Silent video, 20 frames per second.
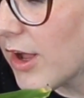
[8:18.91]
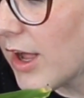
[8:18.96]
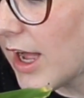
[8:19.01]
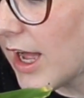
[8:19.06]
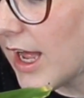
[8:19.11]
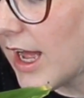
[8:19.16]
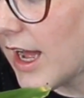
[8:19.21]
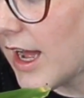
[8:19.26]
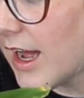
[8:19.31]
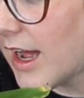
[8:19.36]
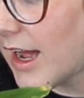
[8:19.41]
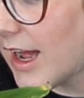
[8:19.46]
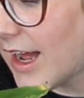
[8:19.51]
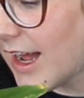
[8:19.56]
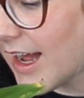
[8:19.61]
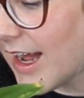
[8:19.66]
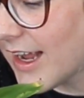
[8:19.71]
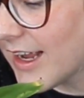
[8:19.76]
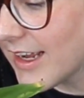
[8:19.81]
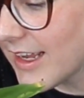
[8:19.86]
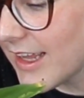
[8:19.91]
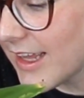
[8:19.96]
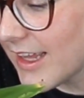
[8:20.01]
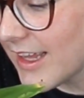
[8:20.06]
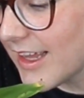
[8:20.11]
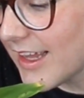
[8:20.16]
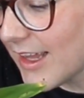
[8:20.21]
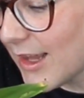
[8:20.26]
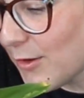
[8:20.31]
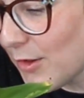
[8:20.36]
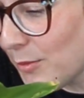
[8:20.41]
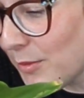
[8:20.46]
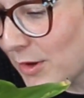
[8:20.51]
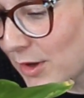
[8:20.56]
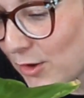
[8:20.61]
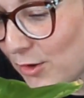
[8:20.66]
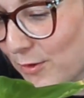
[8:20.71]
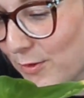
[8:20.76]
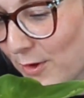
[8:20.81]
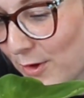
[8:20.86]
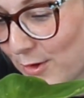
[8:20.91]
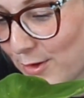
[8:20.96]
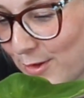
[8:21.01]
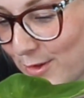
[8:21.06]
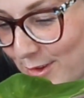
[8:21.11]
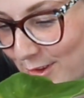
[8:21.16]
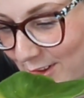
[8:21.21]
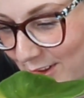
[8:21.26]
I, I, let me touch it first.